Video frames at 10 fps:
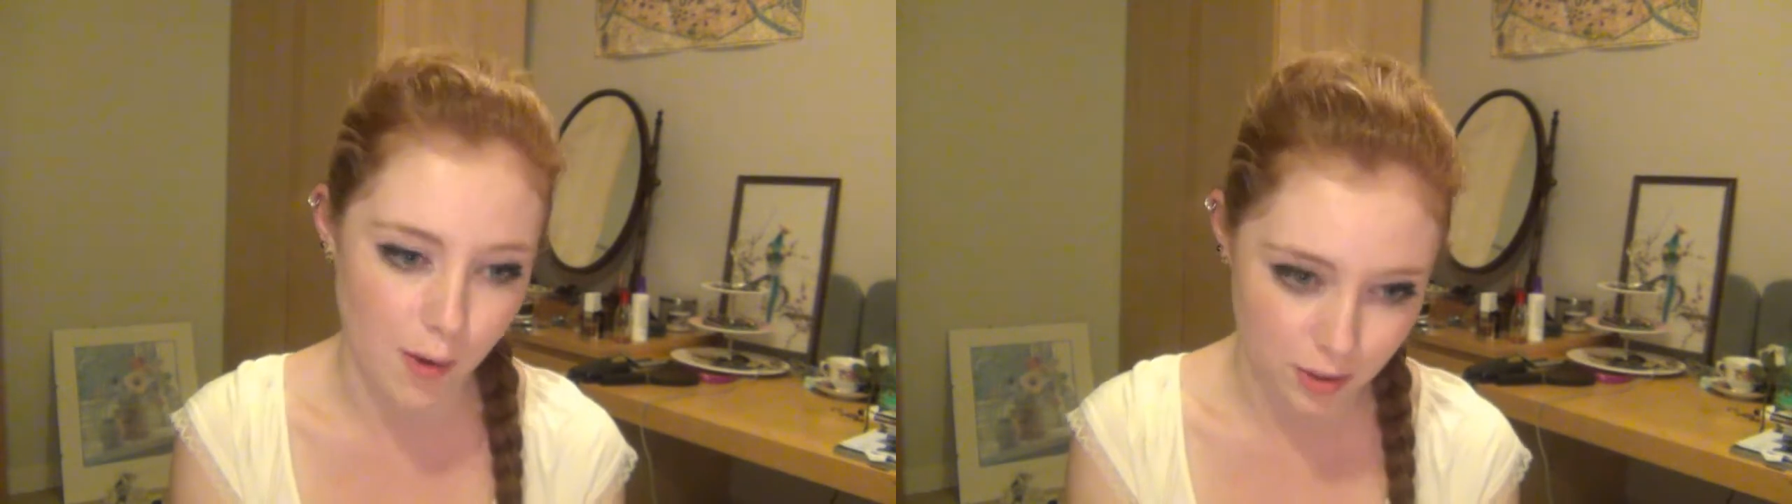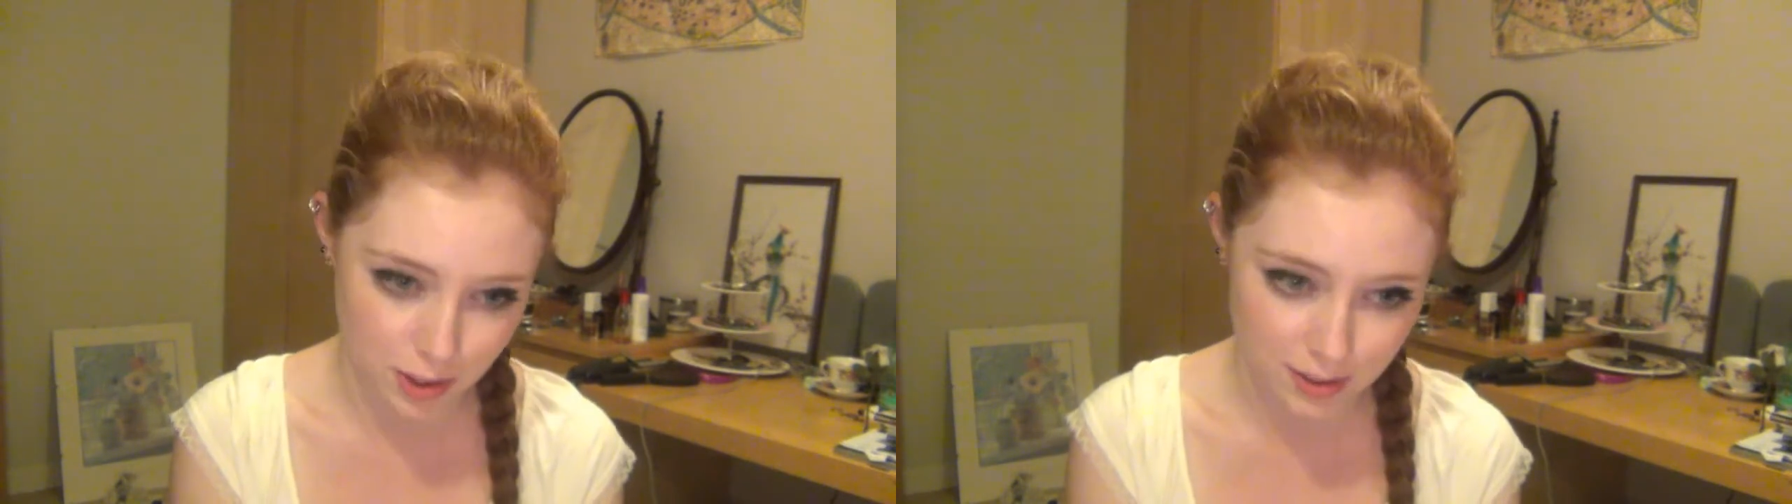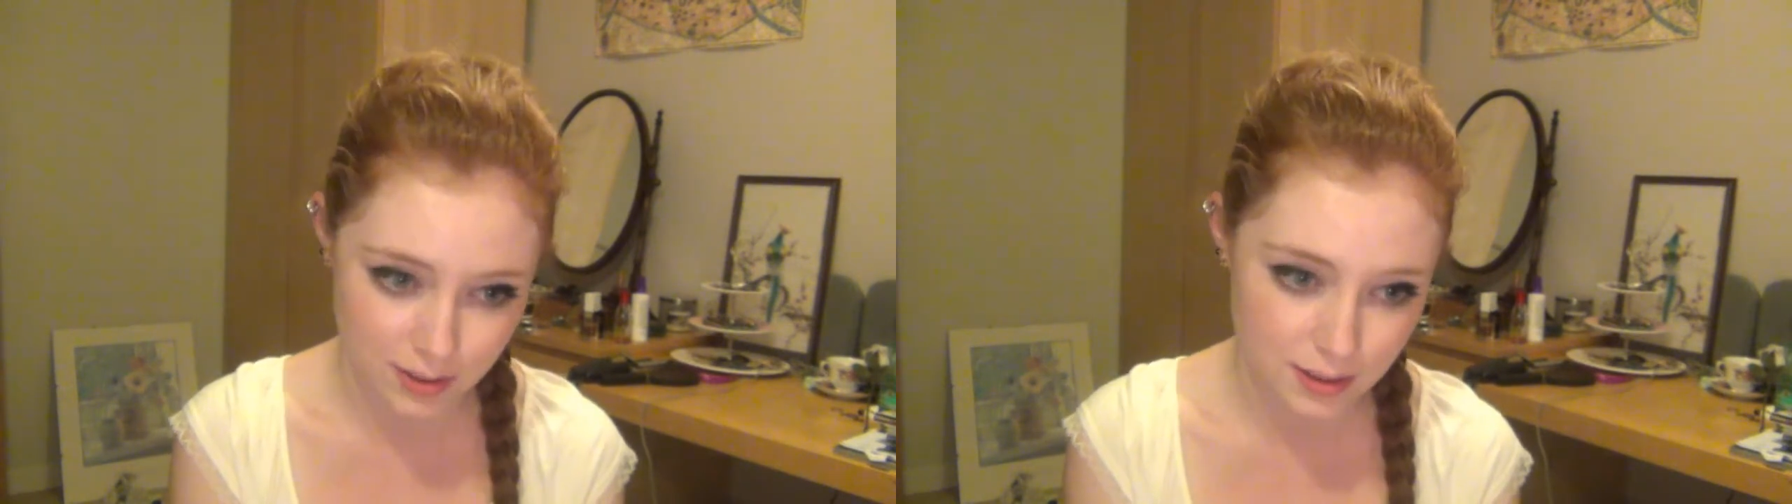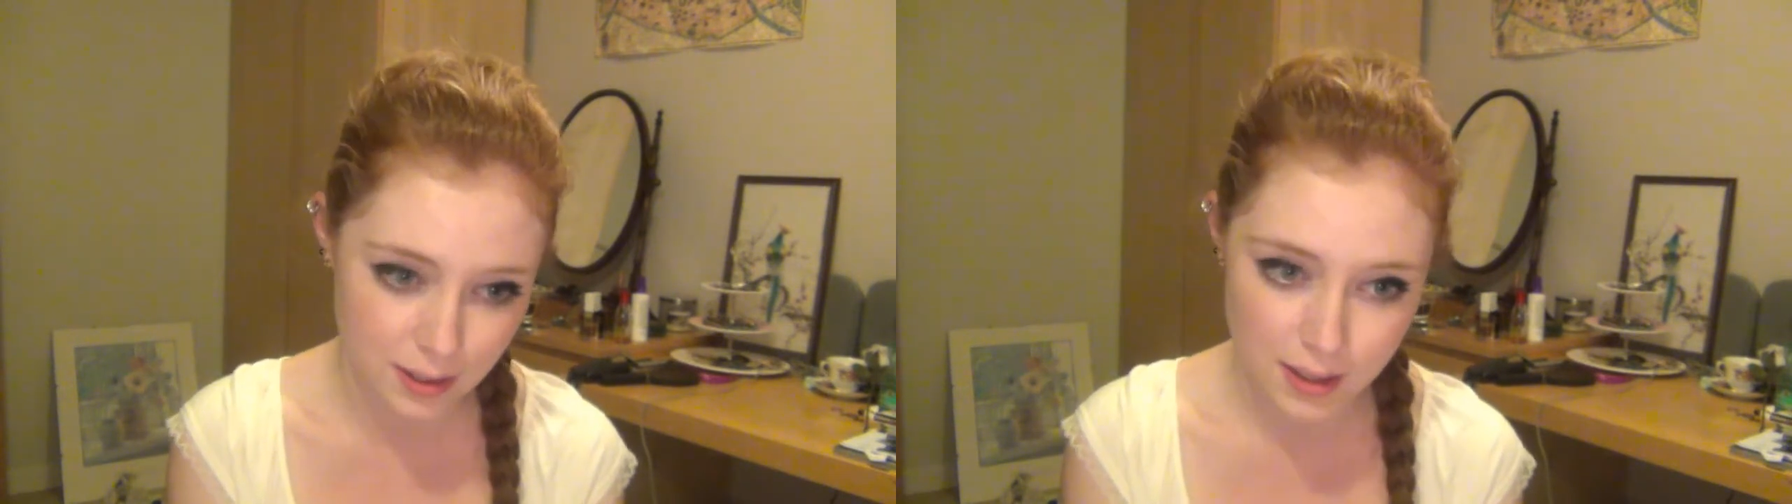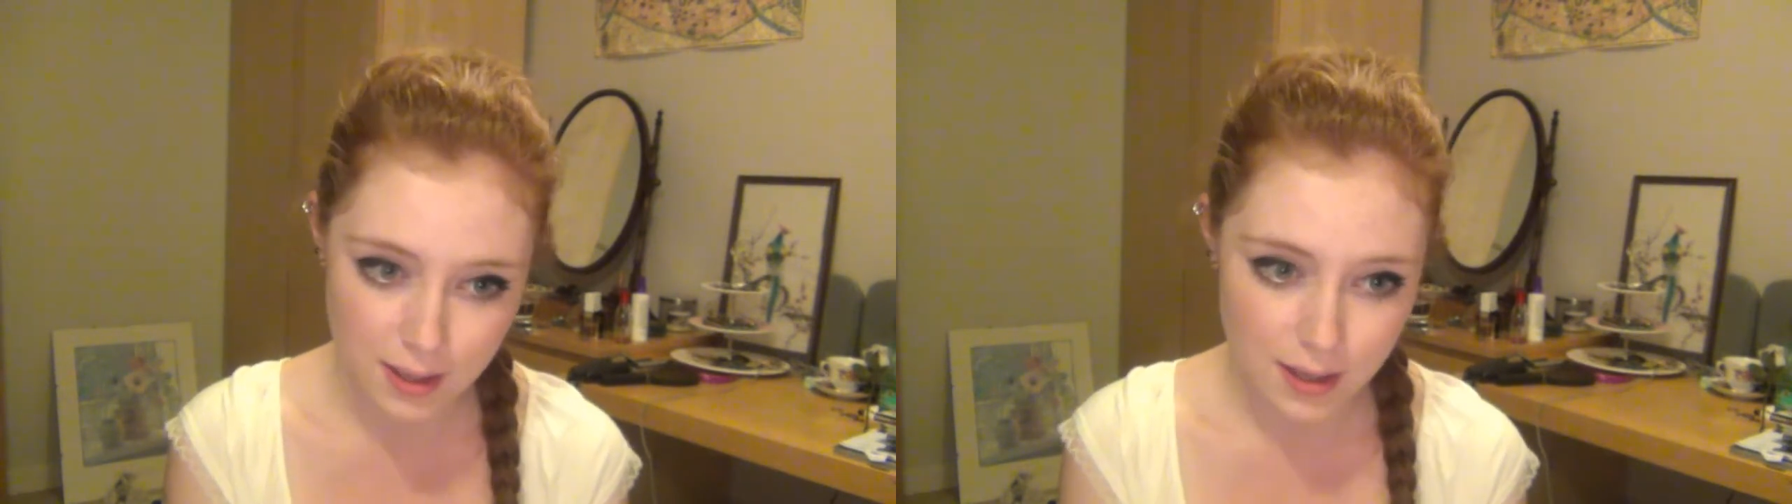It was
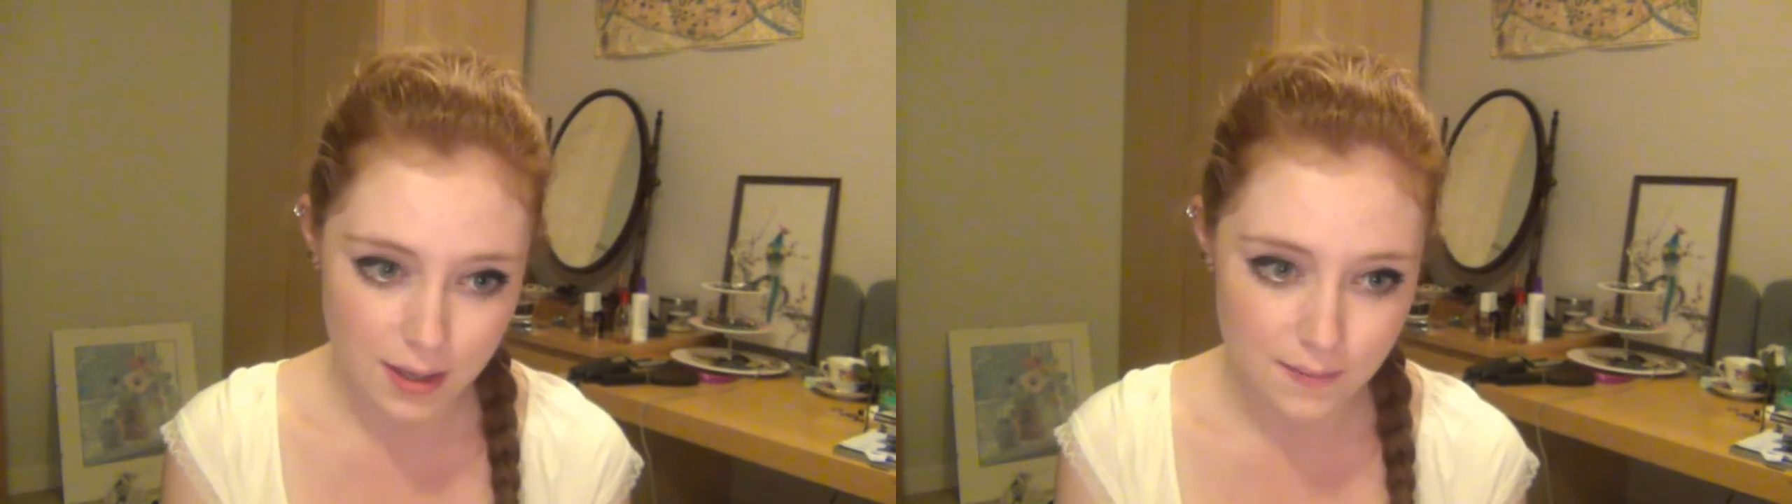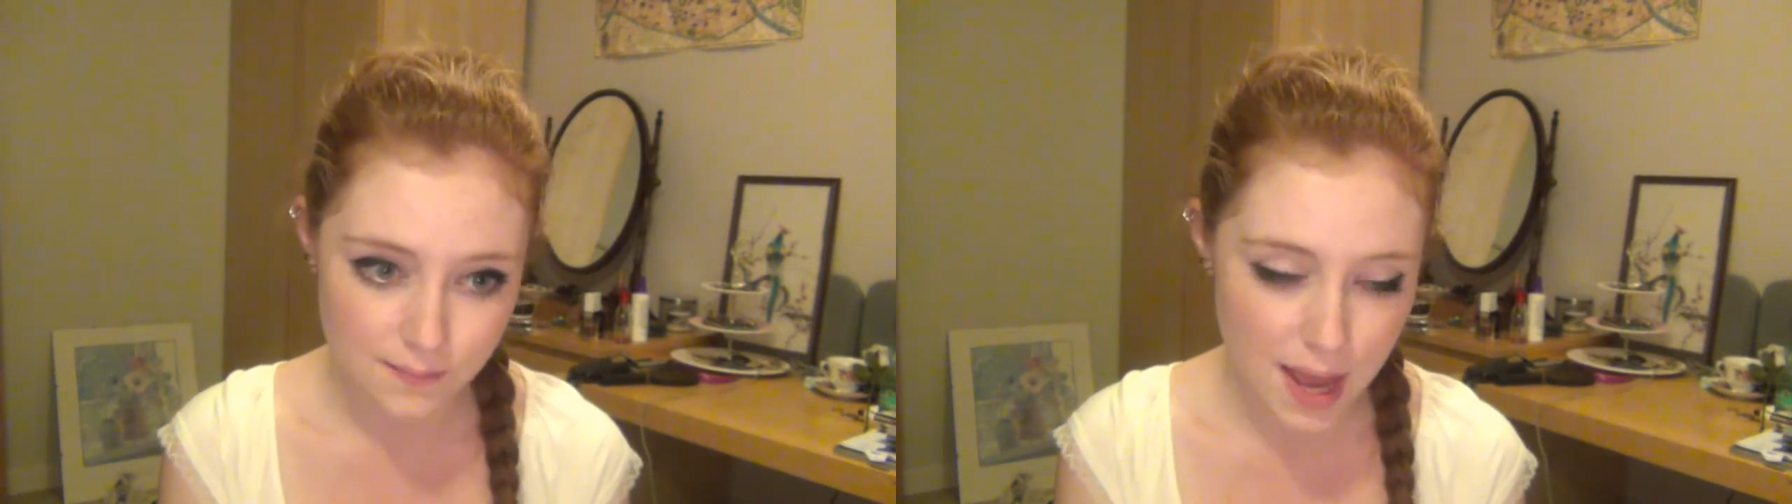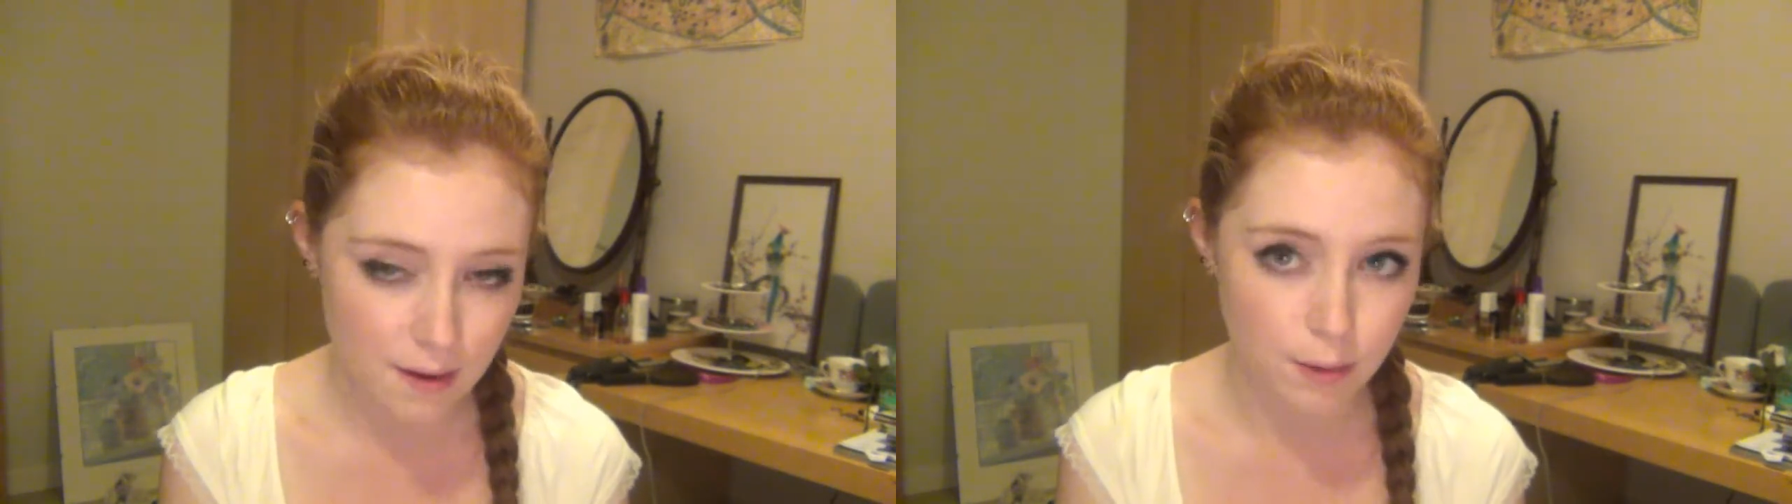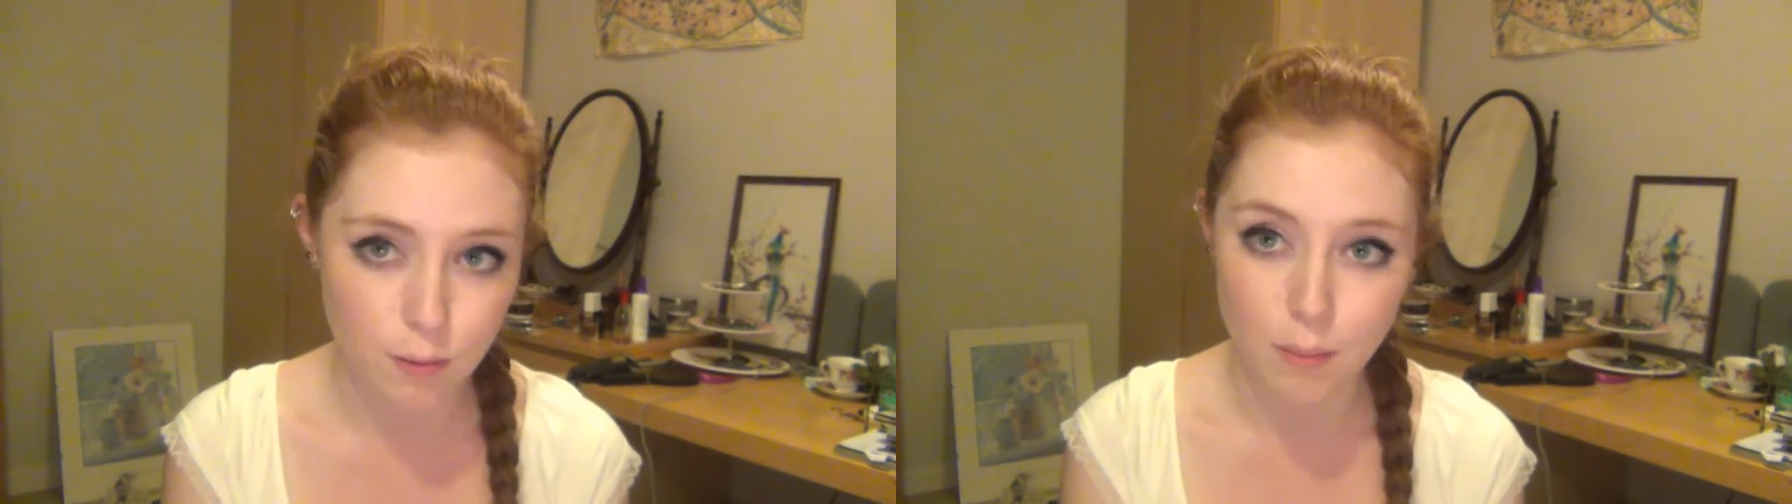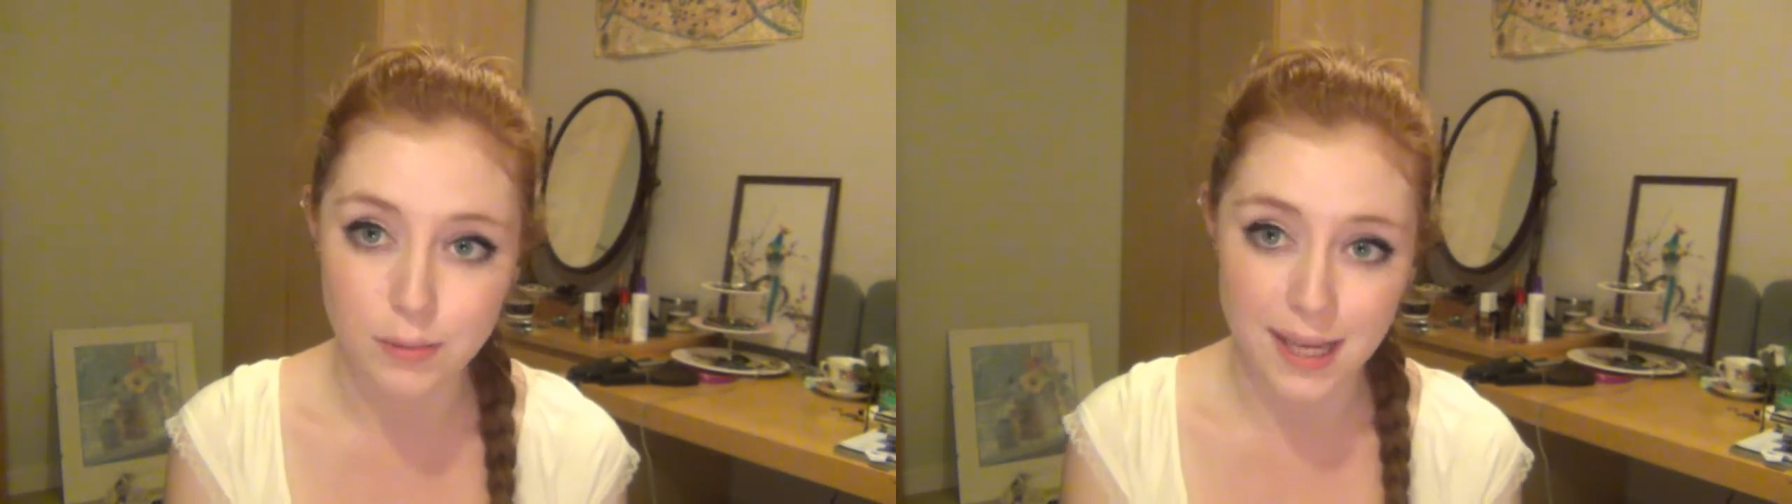just, everyone